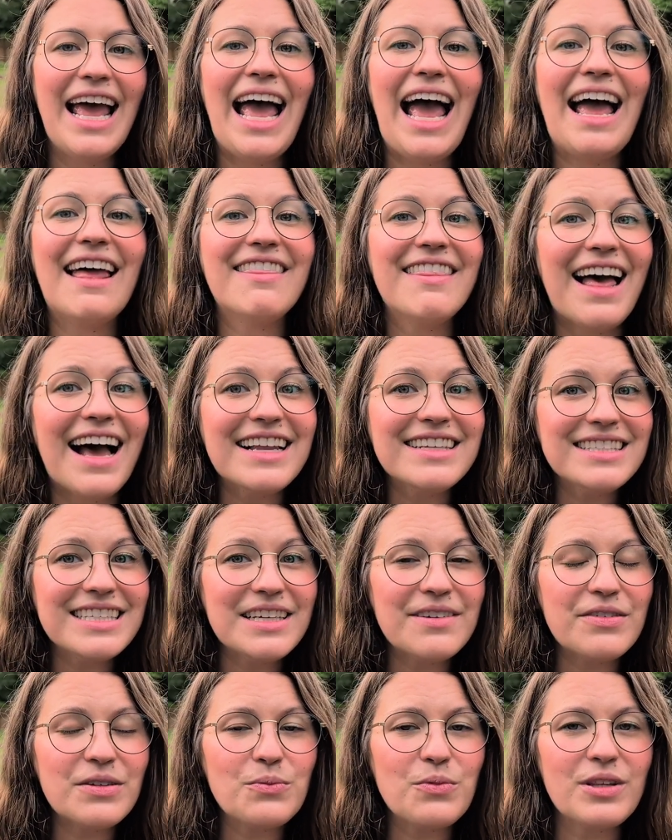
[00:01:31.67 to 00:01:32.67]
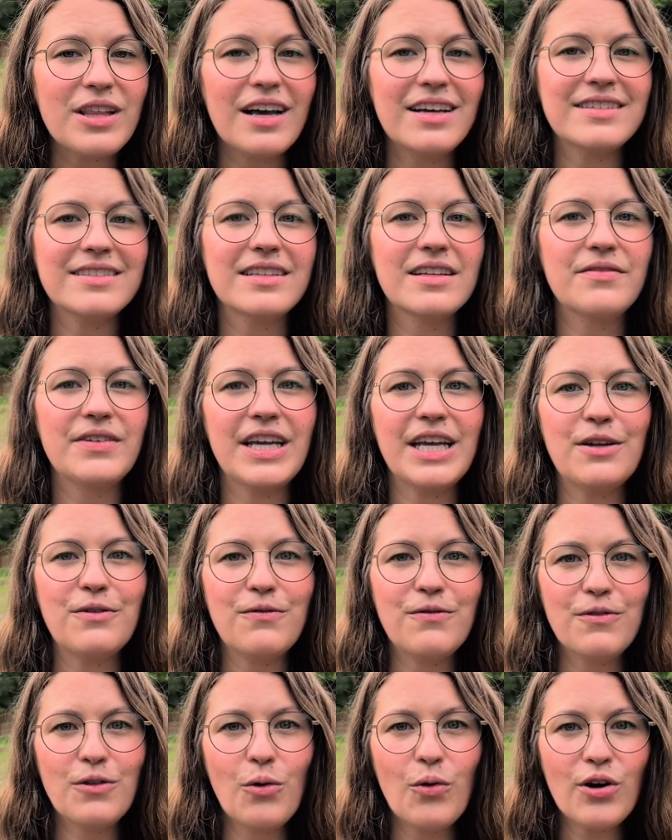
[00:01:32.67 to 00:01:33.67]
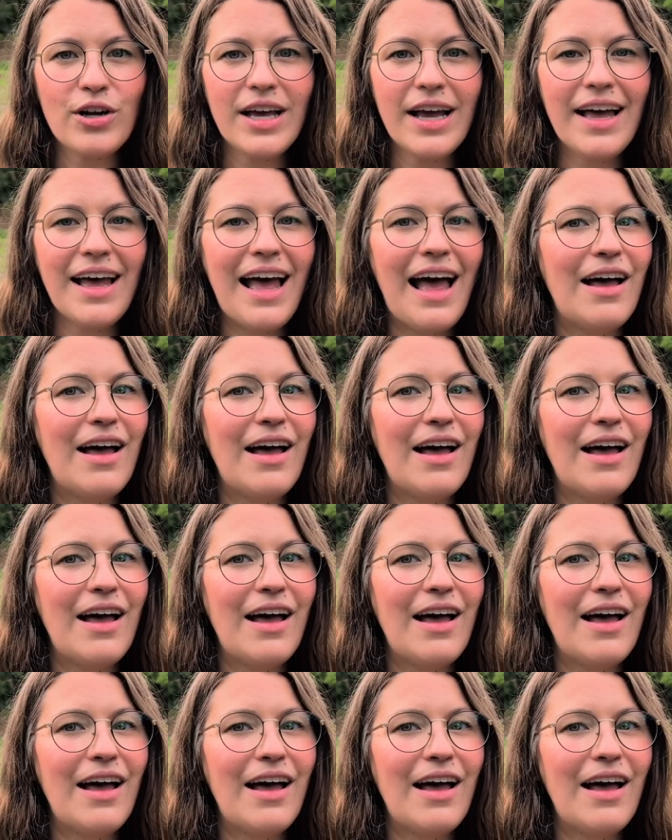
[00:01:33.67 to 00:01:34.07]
And that's even with us living in Florida,